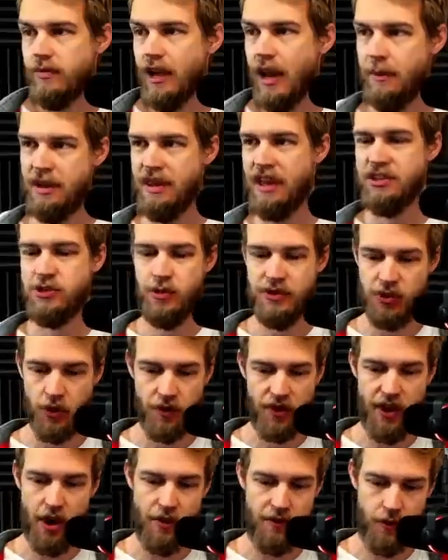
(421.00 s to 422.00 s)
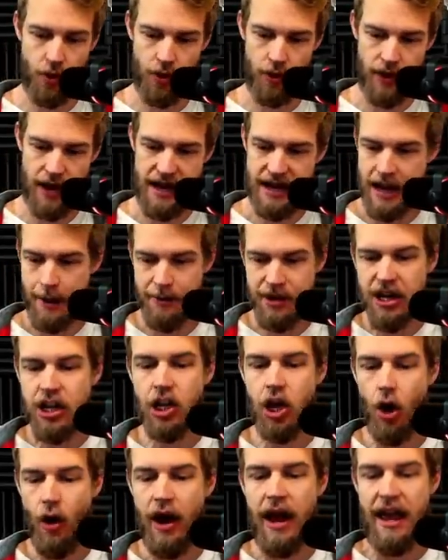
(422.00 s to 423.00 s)
I mean, that's what they're there for, right? I'm going to
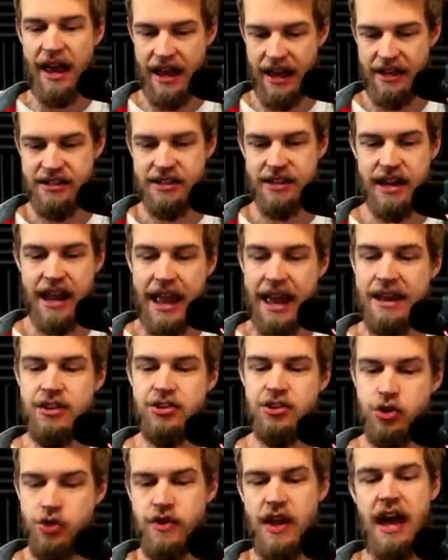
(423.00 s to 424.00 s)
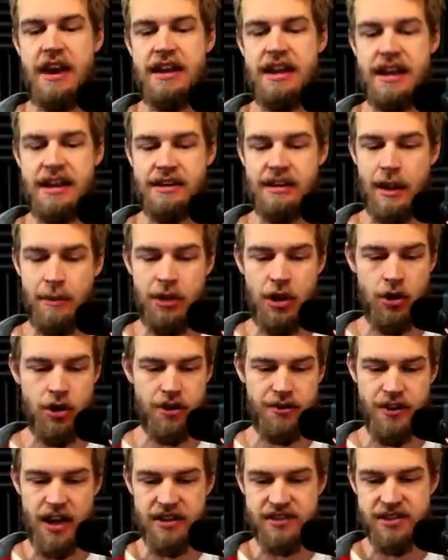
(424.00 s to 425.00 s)
go ahead and do that. And let me know your
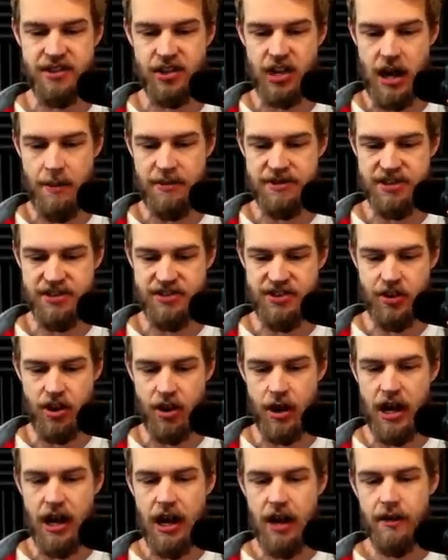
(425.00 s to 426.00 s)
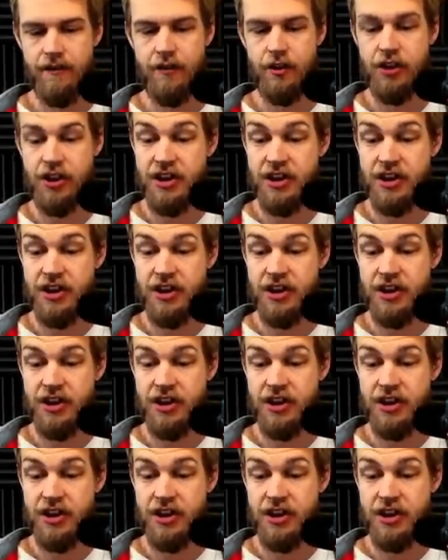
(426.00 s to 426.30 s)
thoughts in the comments. Is there, for the